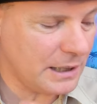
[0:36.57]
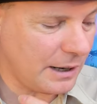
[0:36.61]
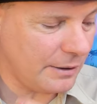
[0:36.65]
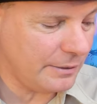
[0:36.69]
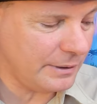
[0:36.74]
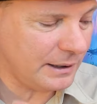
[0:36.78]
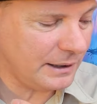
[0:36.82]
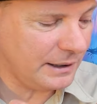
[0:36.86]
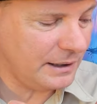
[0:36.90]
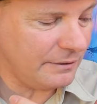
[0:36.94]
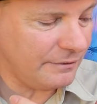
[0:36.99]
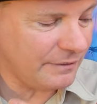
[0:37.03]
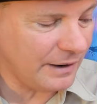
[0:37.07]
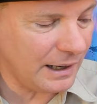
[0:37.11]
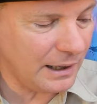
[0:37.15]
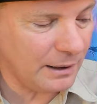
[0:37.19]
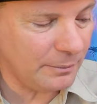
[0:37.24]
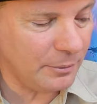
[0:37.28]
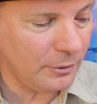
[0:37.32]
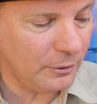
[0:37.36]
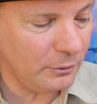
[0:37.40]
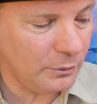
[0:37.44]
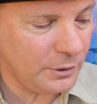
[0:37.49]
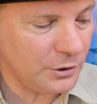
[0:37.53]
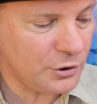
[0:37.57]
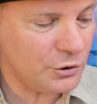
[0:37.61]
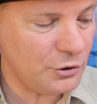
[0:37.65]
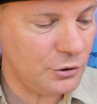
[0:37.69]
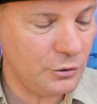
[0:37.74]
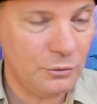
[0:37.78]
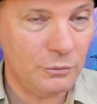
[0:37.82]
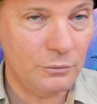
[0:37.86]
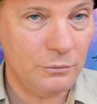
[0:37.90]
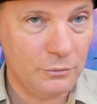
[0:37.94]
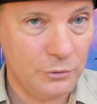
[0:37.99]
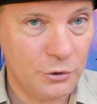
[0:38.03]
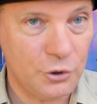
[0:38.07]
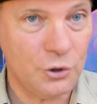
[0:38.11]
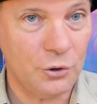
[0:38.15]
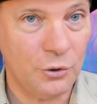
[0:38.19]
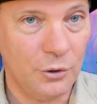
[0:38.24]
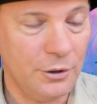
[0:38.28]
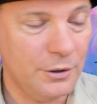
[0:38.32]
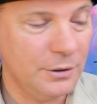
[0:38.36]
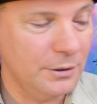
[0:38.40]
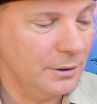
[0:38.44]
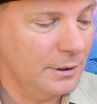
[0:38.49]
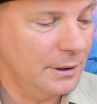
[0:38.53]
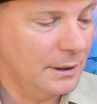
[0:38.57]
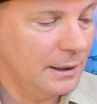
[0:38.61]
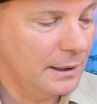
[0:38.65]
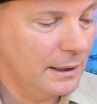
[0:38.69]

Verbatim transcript: currently available, which you should,